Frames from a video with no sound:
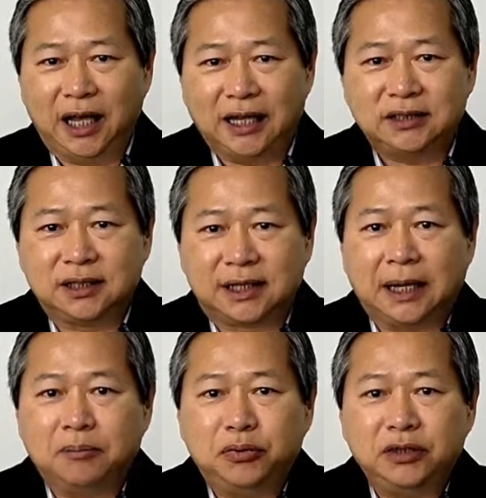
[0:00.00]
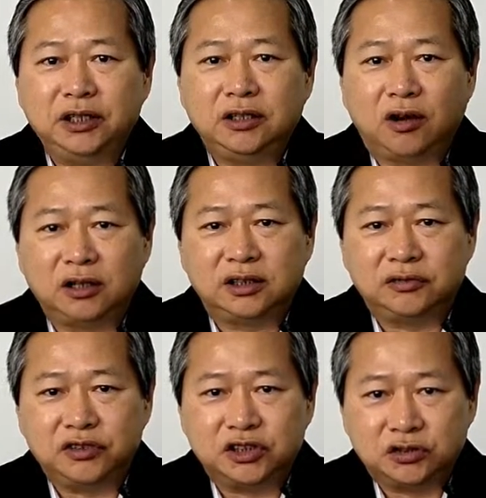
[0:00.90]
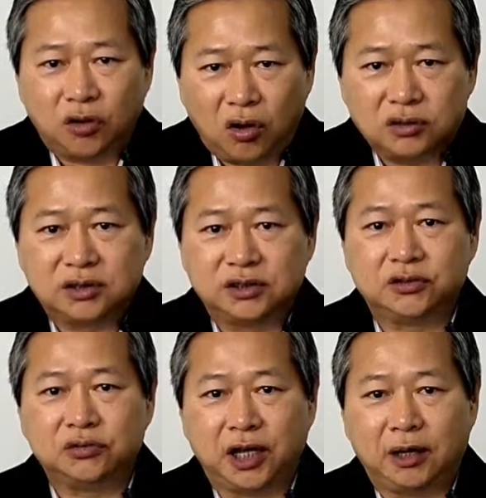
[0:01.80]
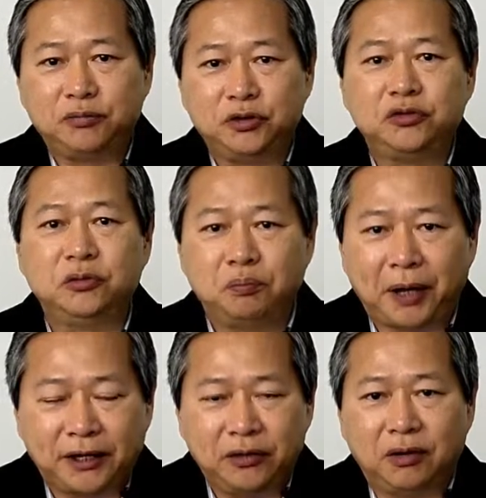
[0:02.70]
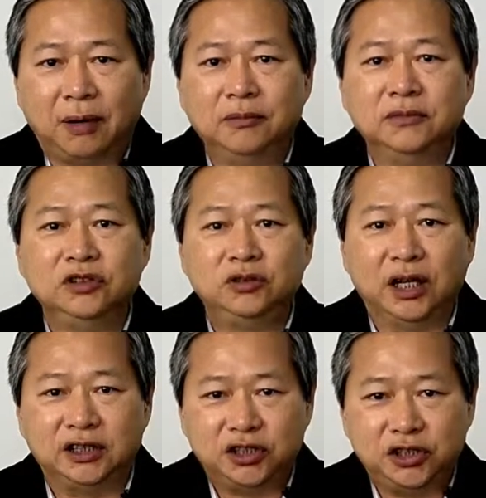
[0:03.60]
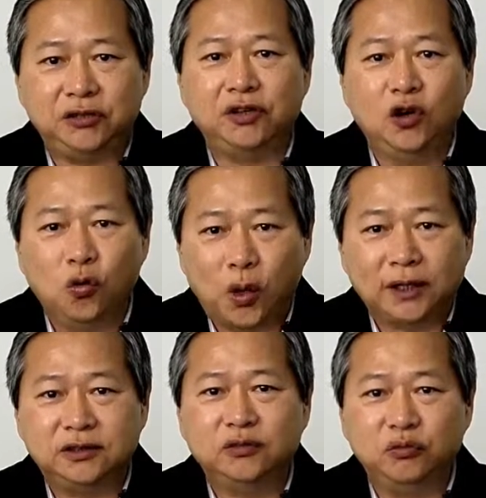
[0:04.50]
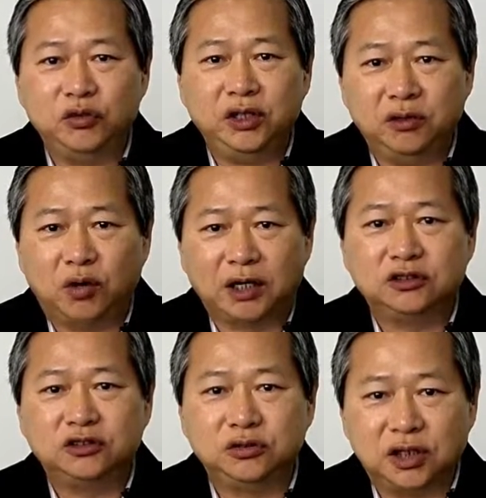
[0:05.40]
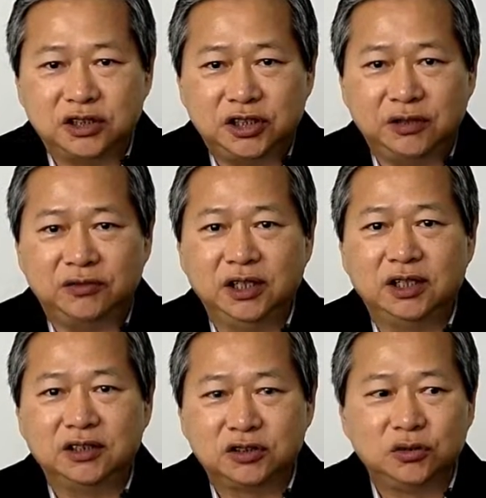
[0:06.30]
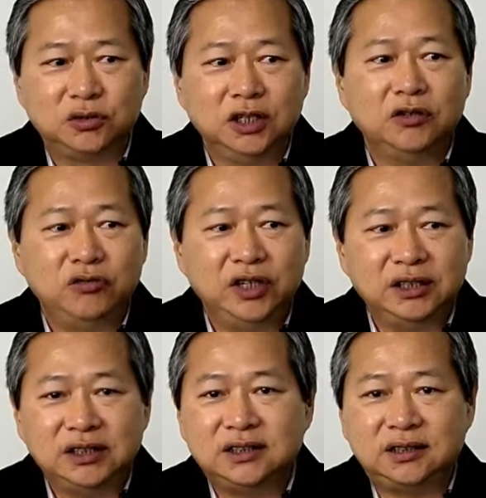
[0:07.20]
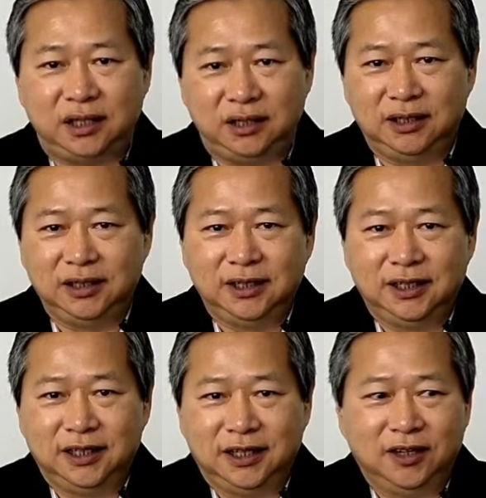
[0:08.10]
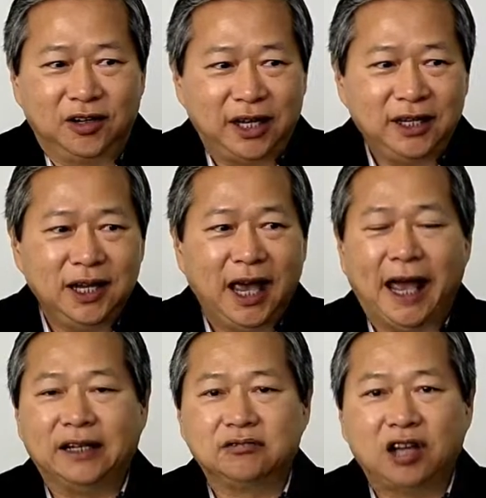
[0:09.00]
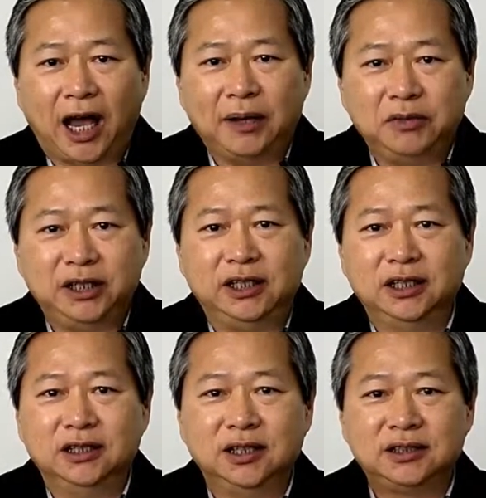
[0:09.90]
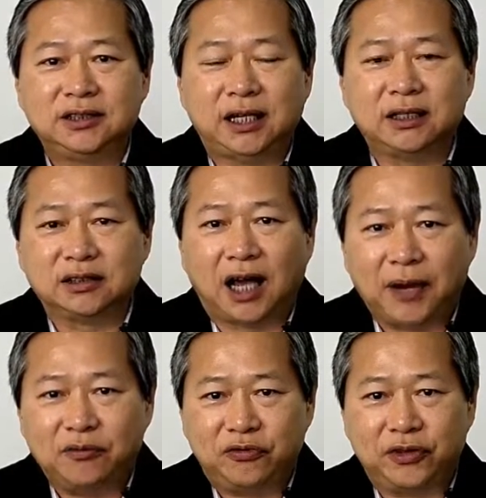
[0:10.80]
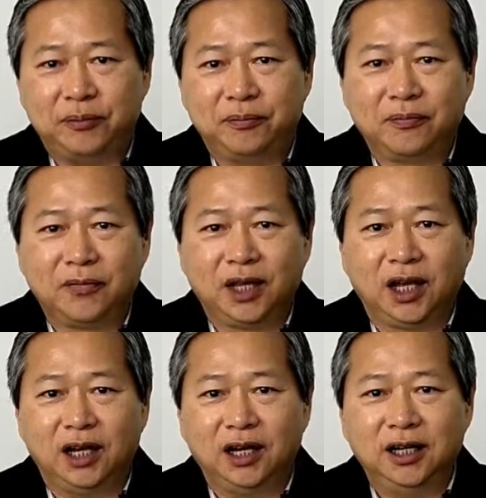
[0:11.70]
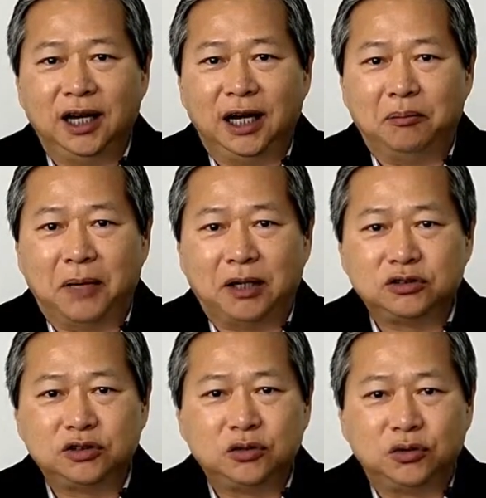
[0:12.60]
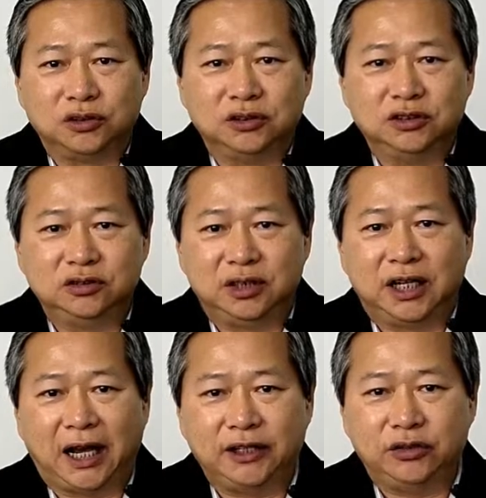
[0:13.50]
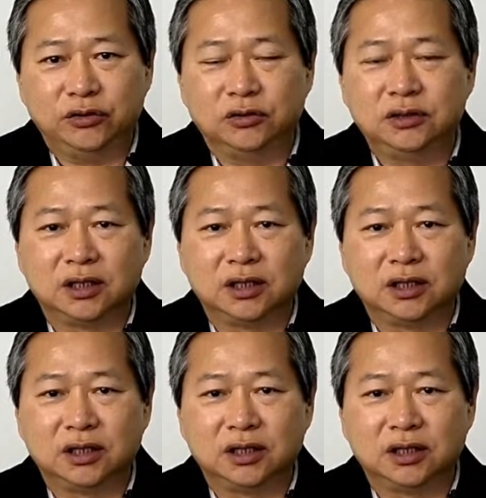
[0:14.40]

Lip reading: Has the company got the resources to help you, to back you up, to achieve what we want to achieve? So realistic, okay? And timely. Let's set a time frame, a milestone to guide you.